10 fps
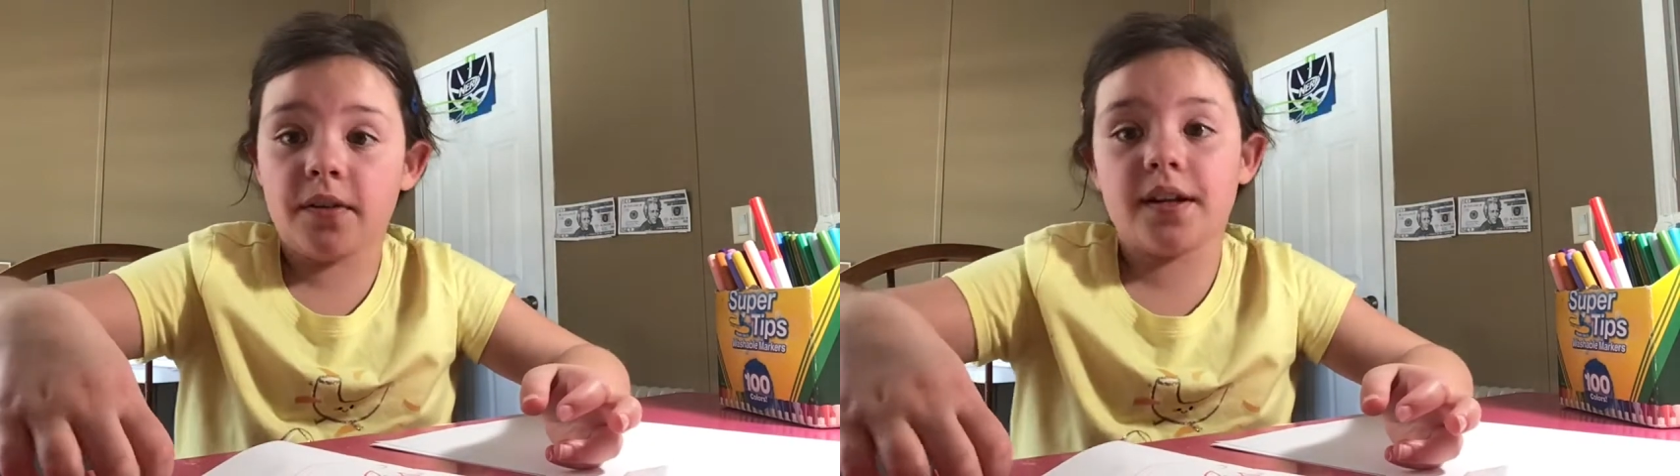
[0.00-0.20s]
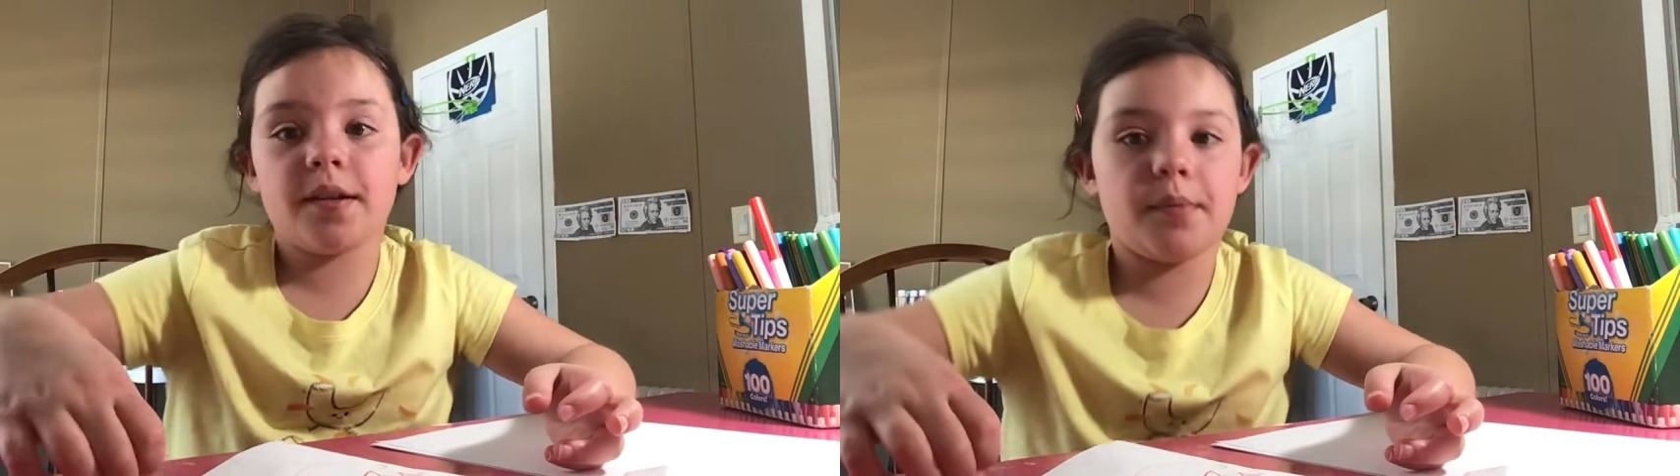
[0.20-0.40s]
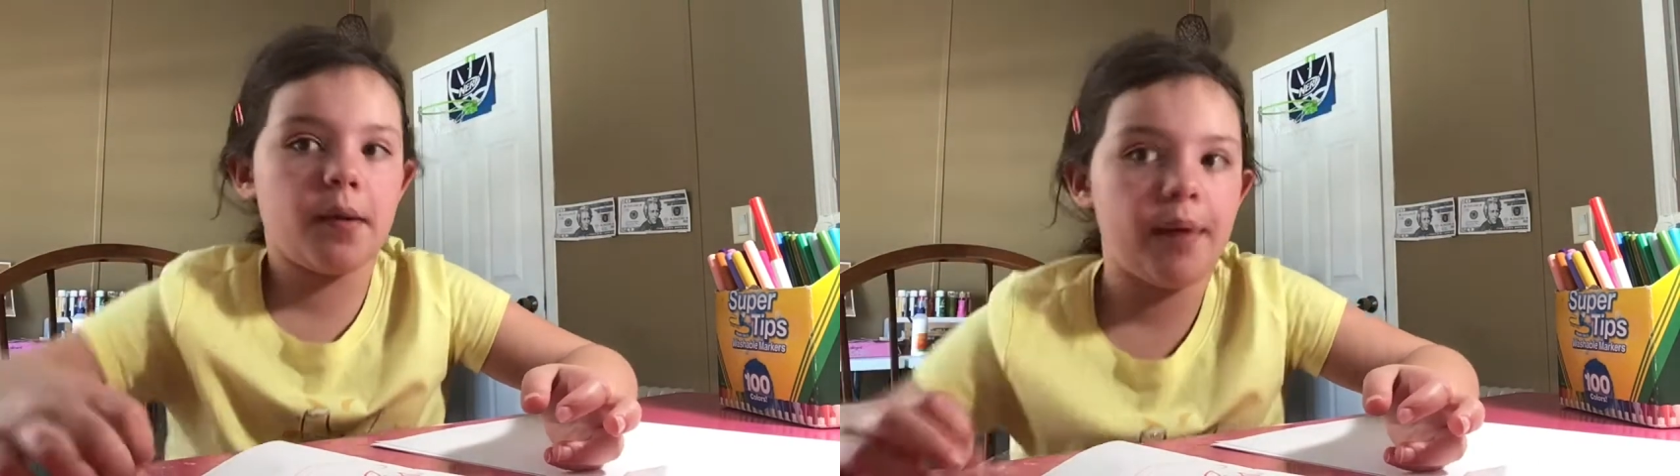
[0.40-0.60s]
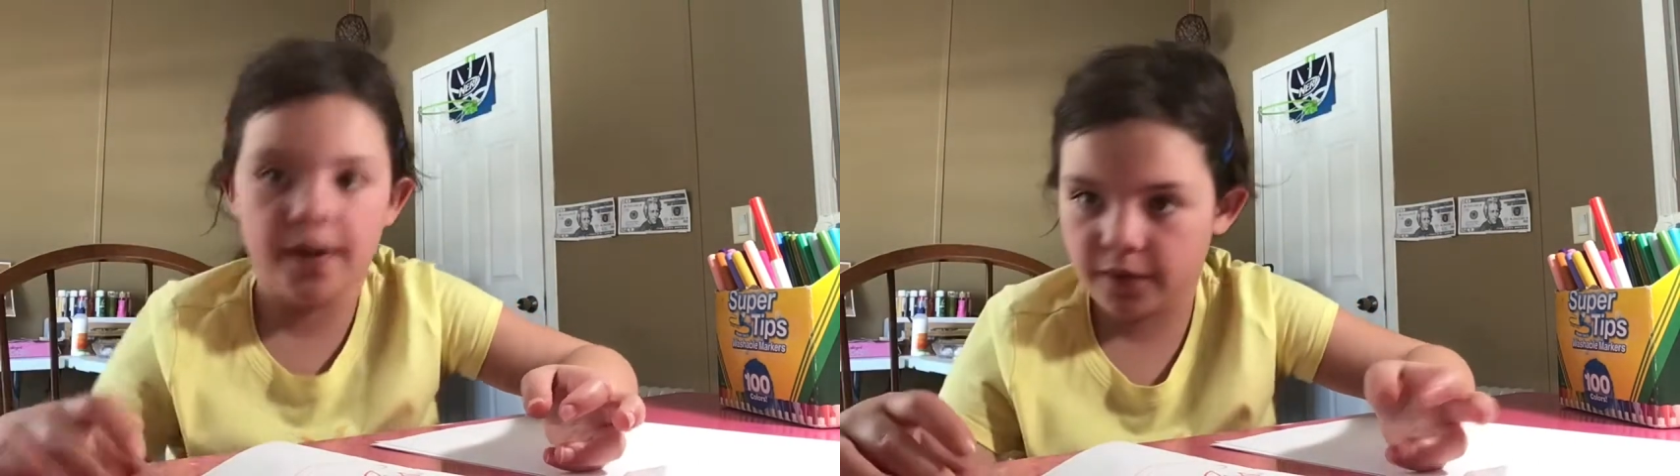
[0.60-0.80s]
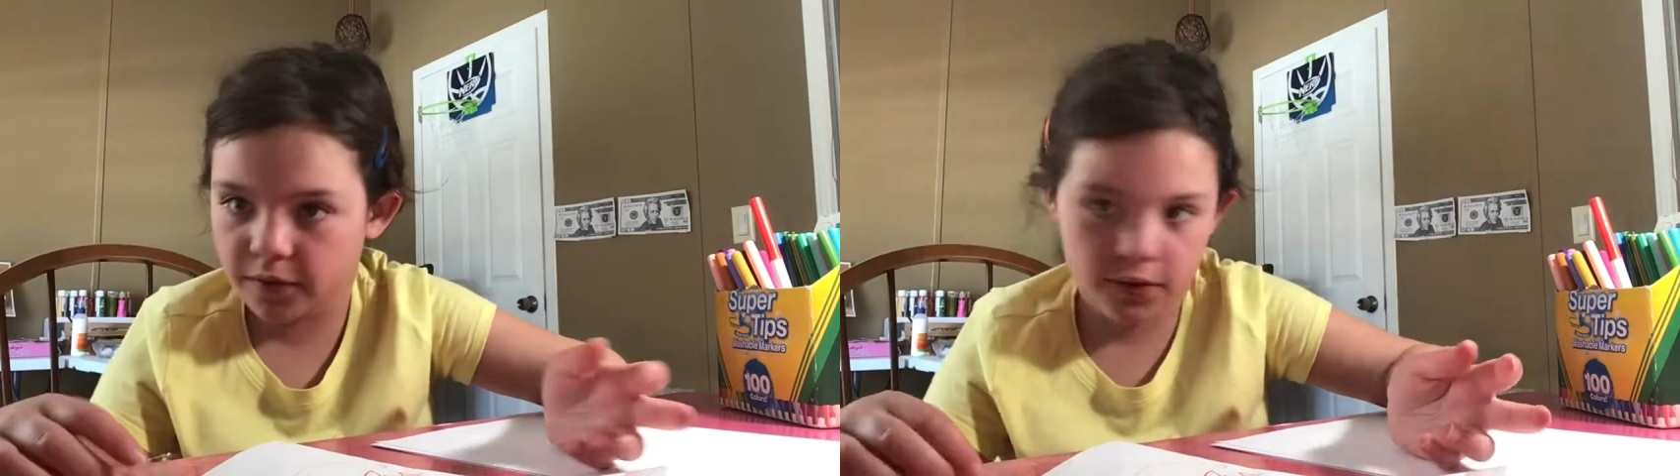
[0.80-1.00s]
It can be a
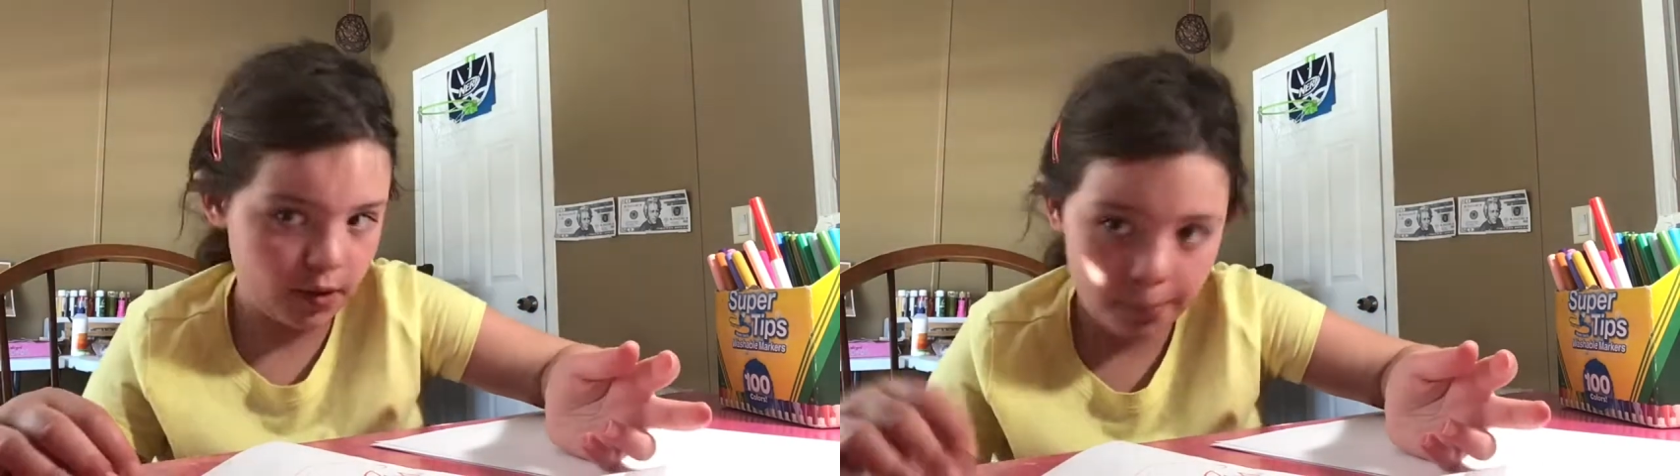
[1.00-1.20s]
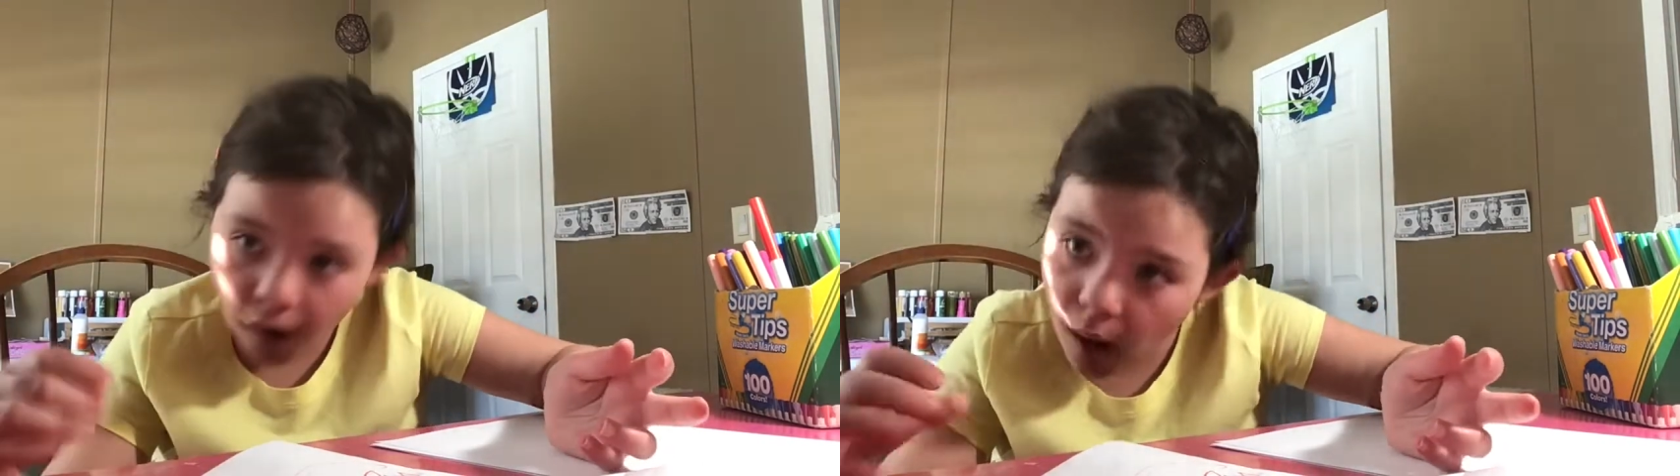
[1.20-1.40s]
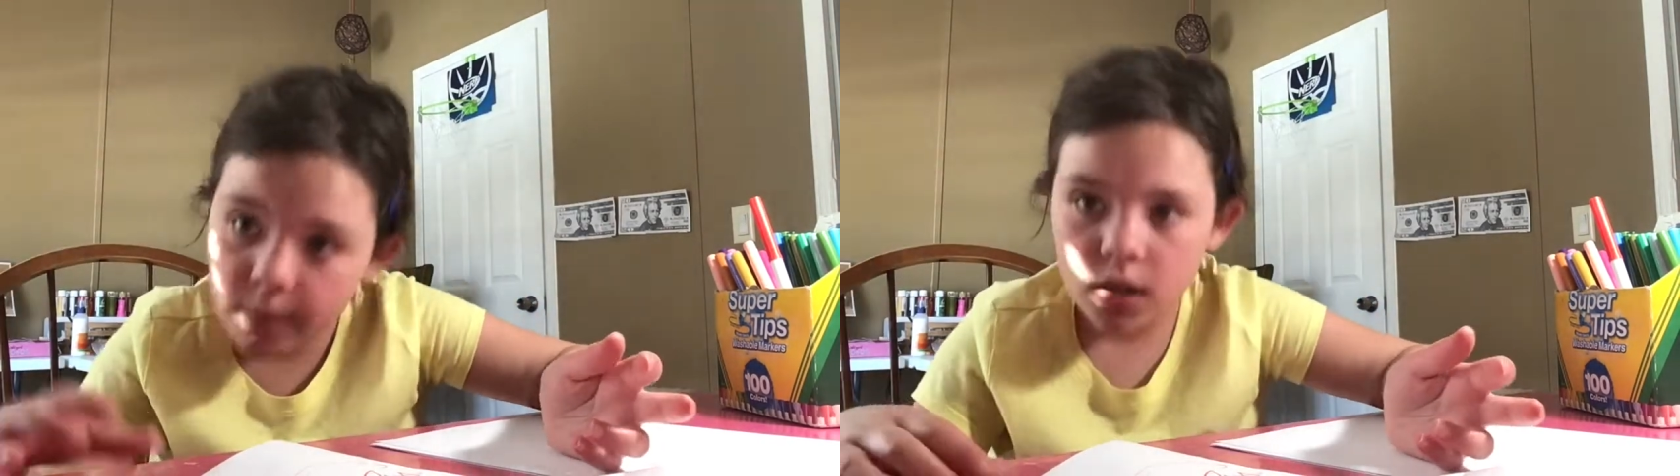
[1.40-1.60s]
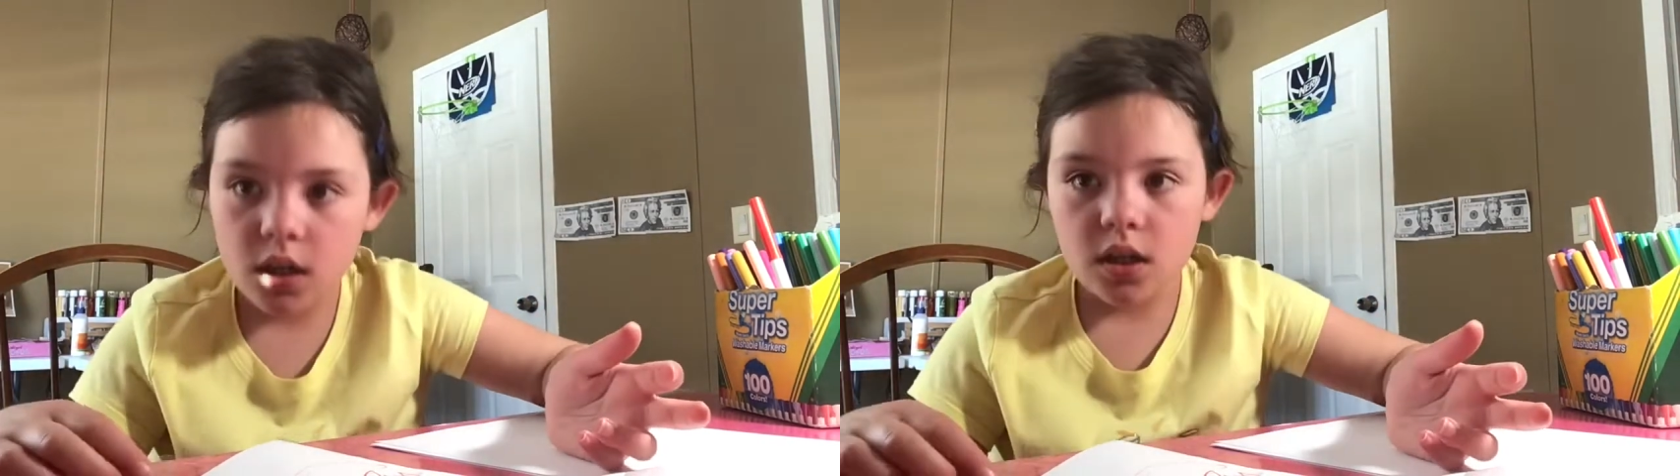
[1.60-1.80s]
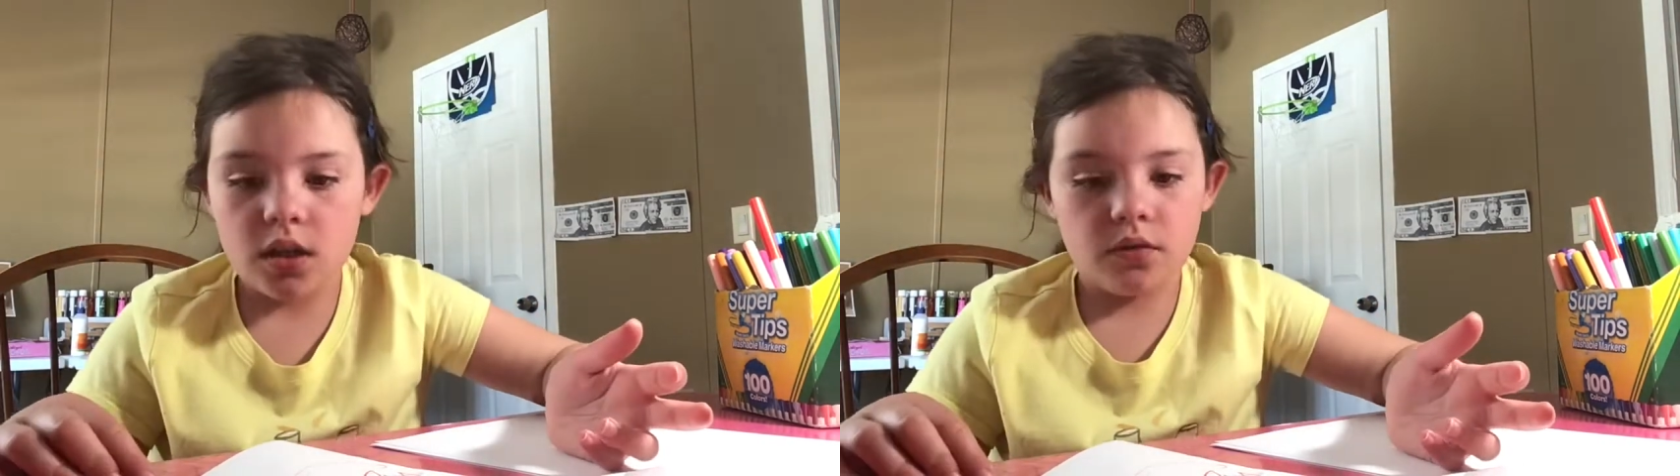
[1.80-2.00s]
bag for your mom,
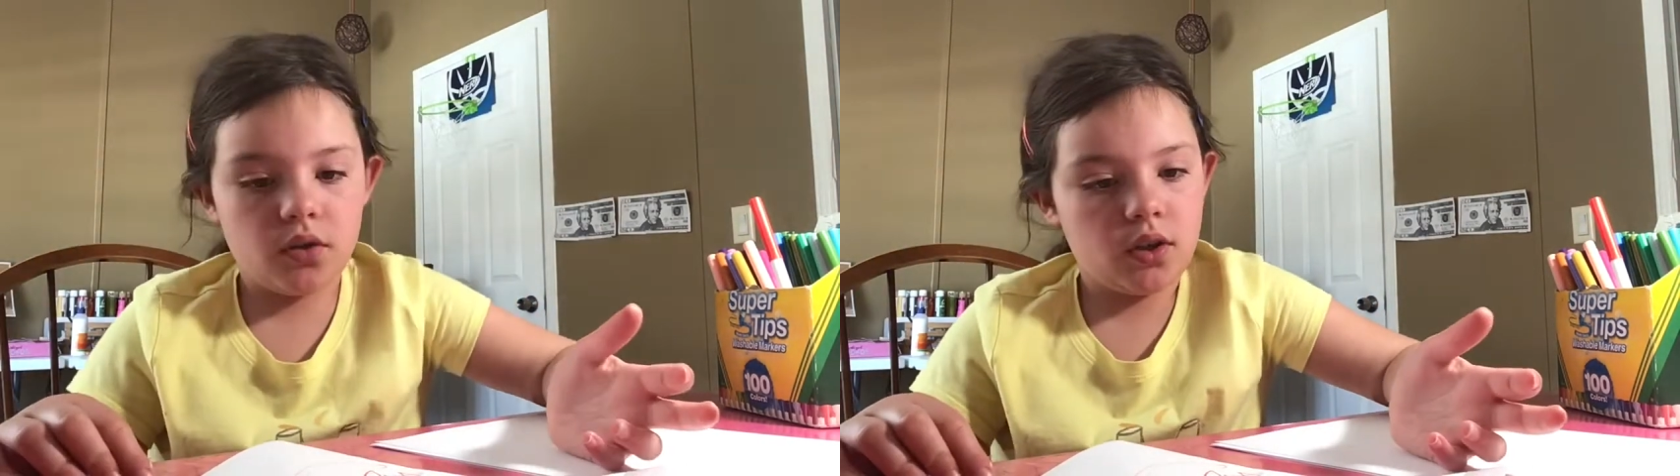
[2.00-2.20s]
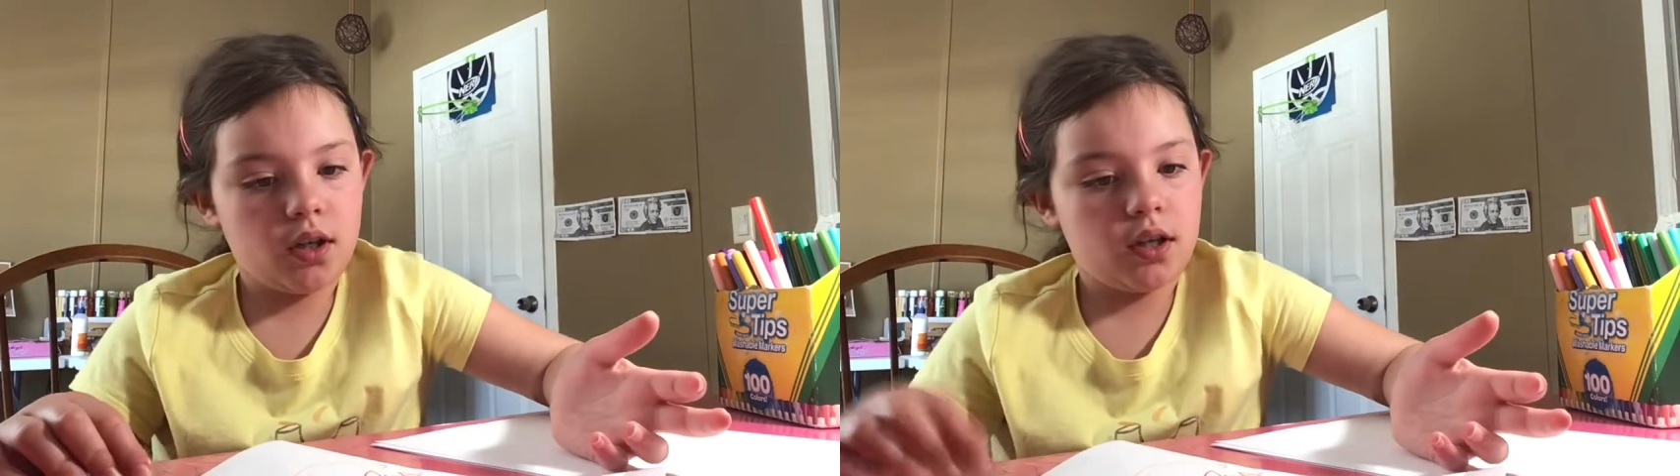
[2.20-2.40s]
for